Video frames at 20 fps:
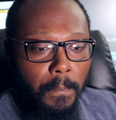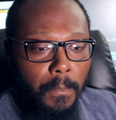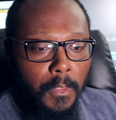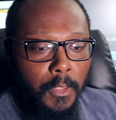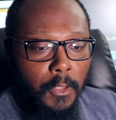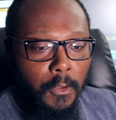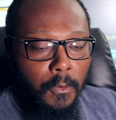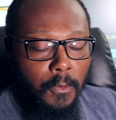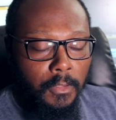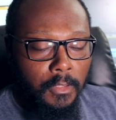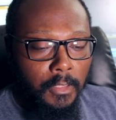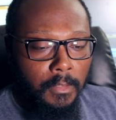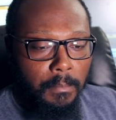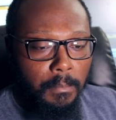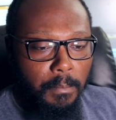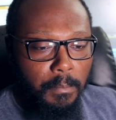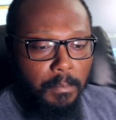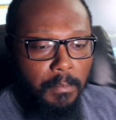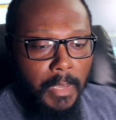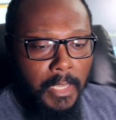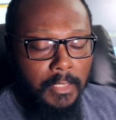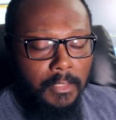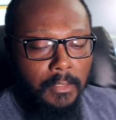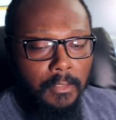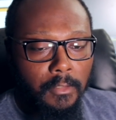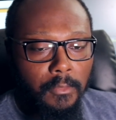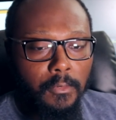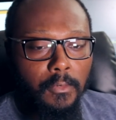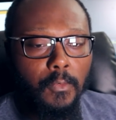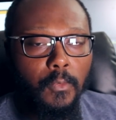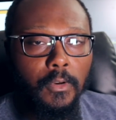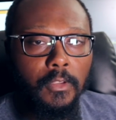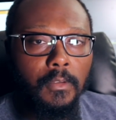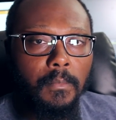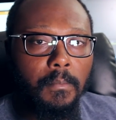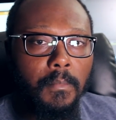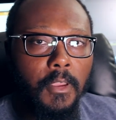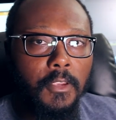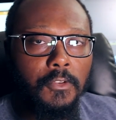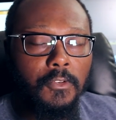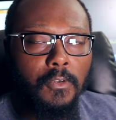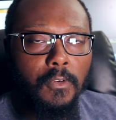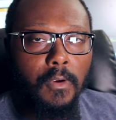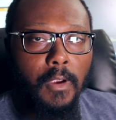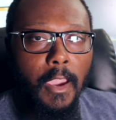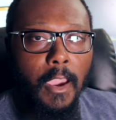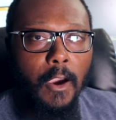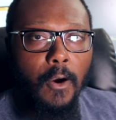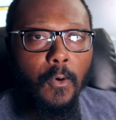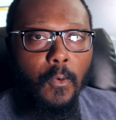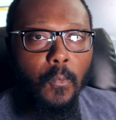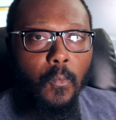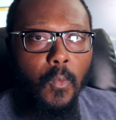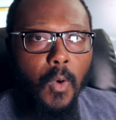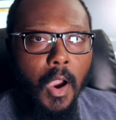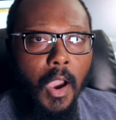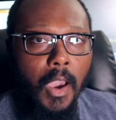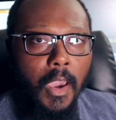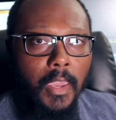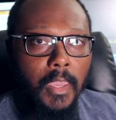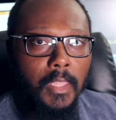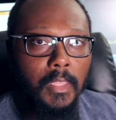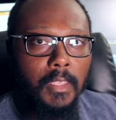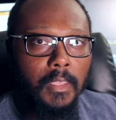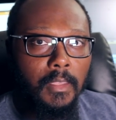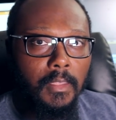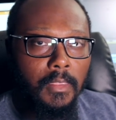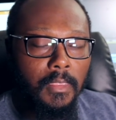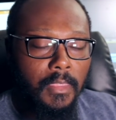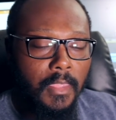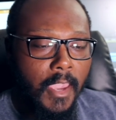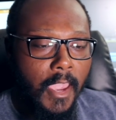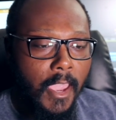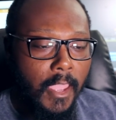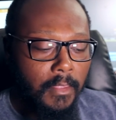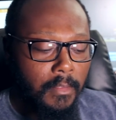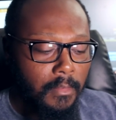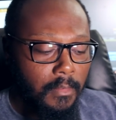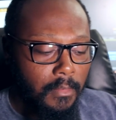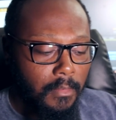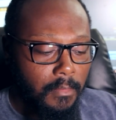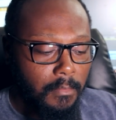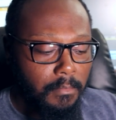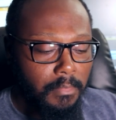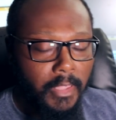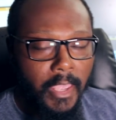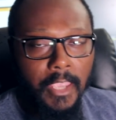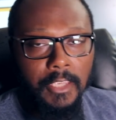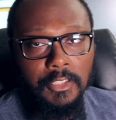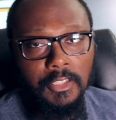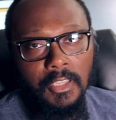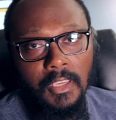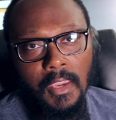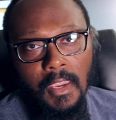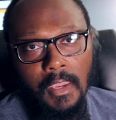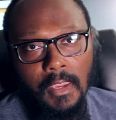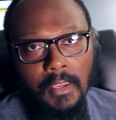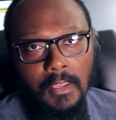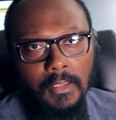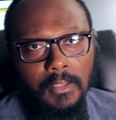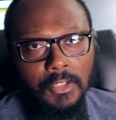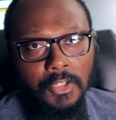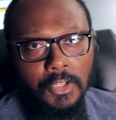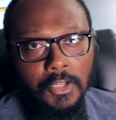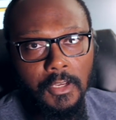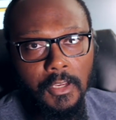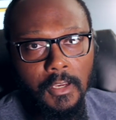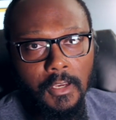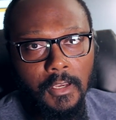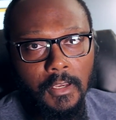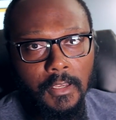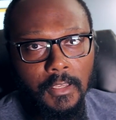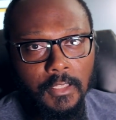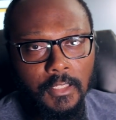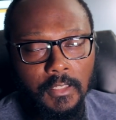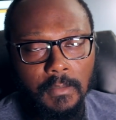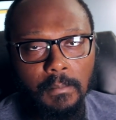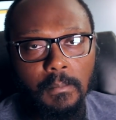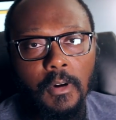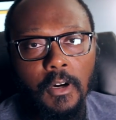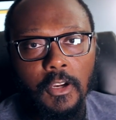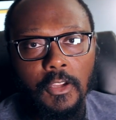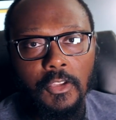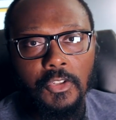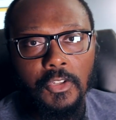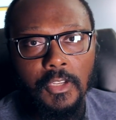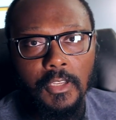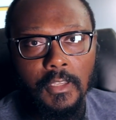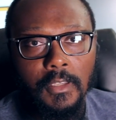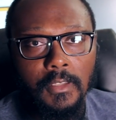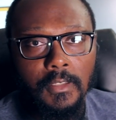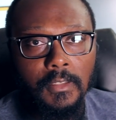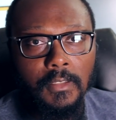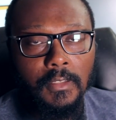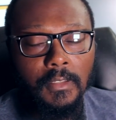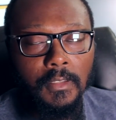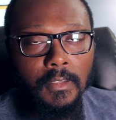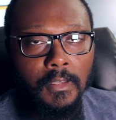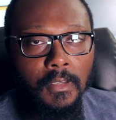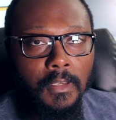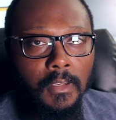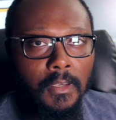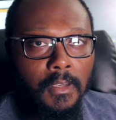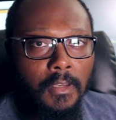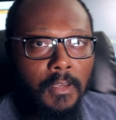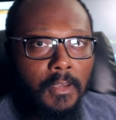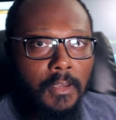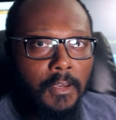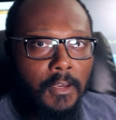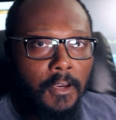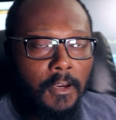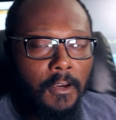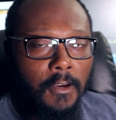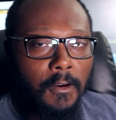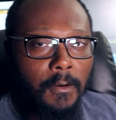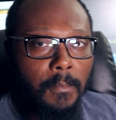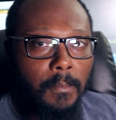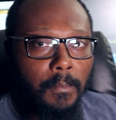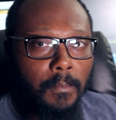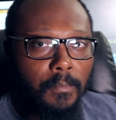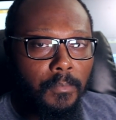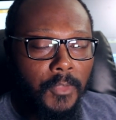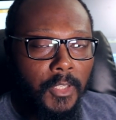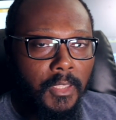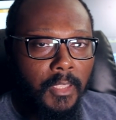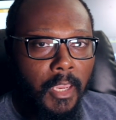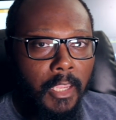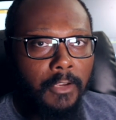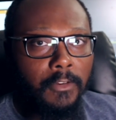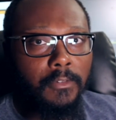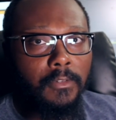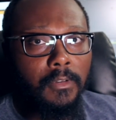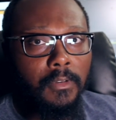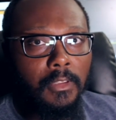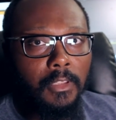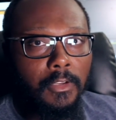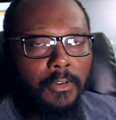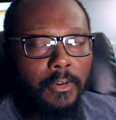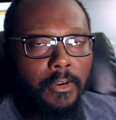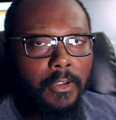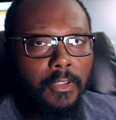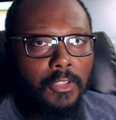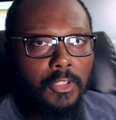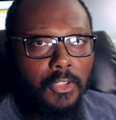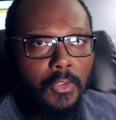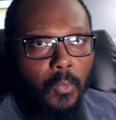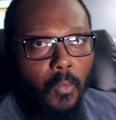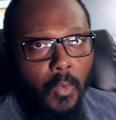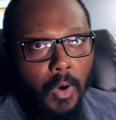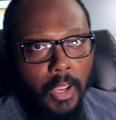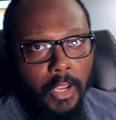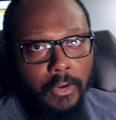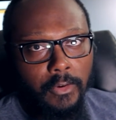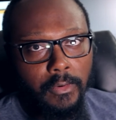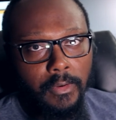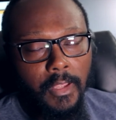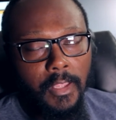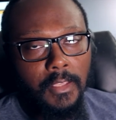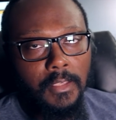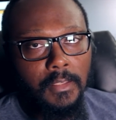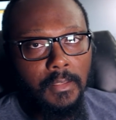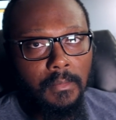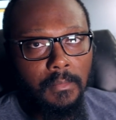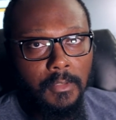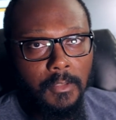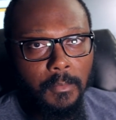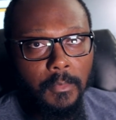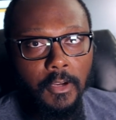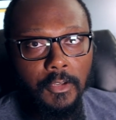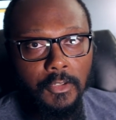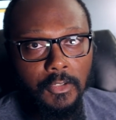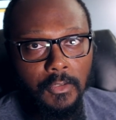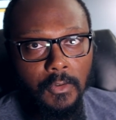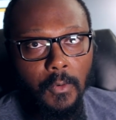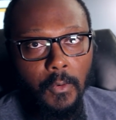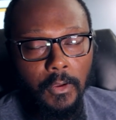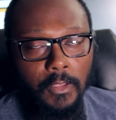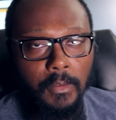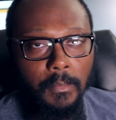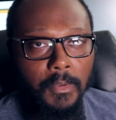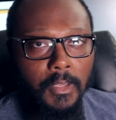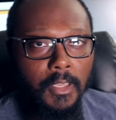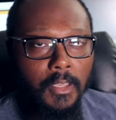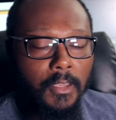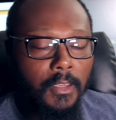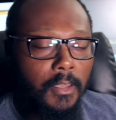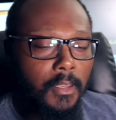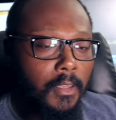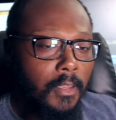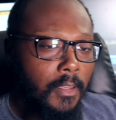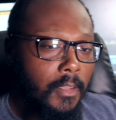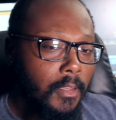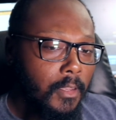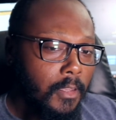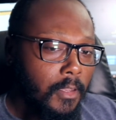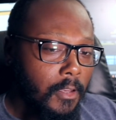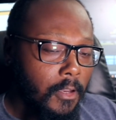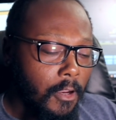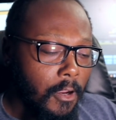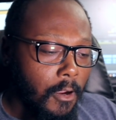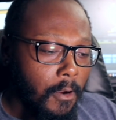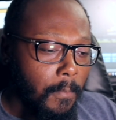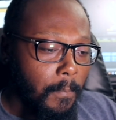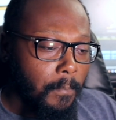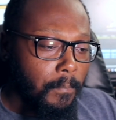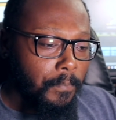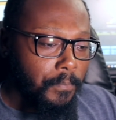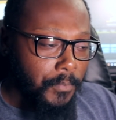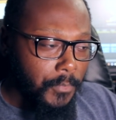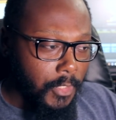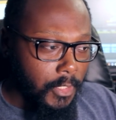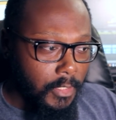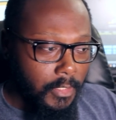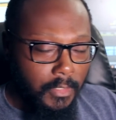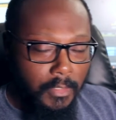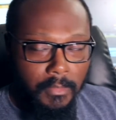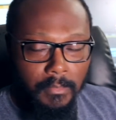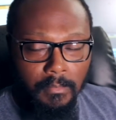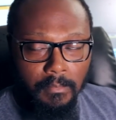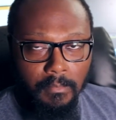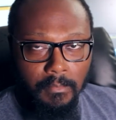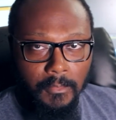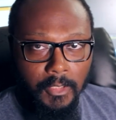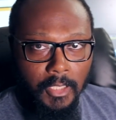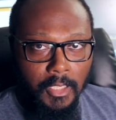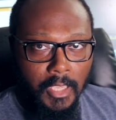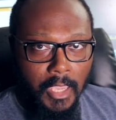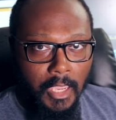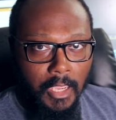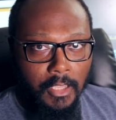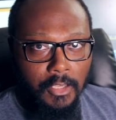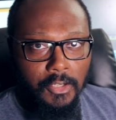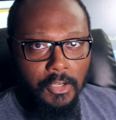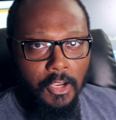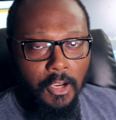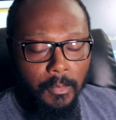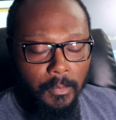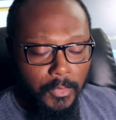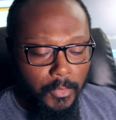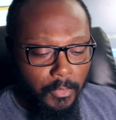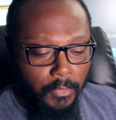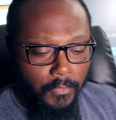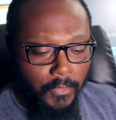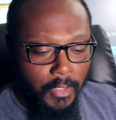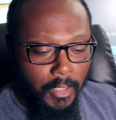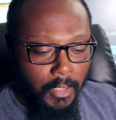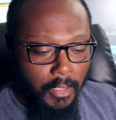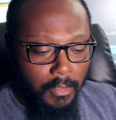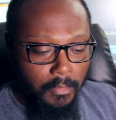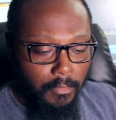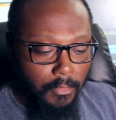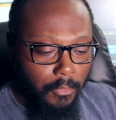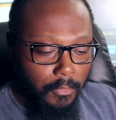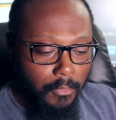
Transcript: then basically you're going to measure how wide that platigage smudge is. The tighter the clearance, the wider that smudge is going to be. The gauge comes with a